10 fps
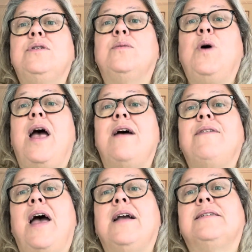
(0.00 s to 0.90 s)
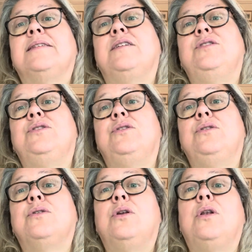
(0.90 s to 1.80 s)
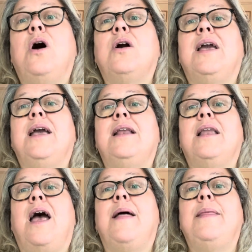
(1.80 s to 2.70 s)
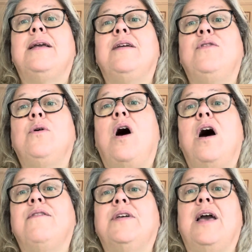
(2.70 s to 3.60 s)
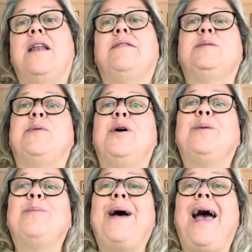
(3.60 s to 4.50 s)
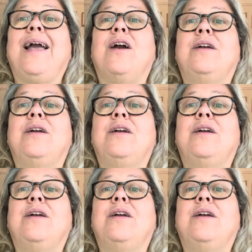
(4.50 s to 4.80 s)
whatever exercise you do, you can log in and they give you half the calories burnt back